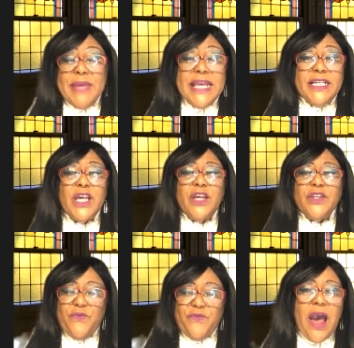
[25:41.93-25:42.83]
means
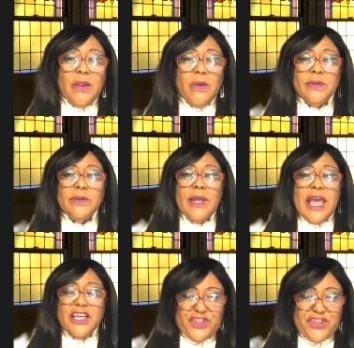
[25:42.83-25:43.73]
to follow
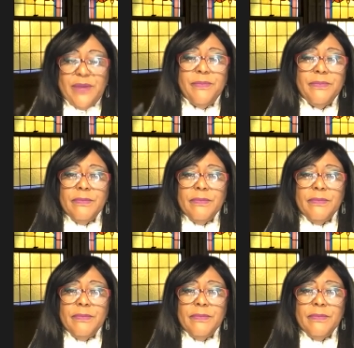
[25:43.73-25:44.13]
as sheep.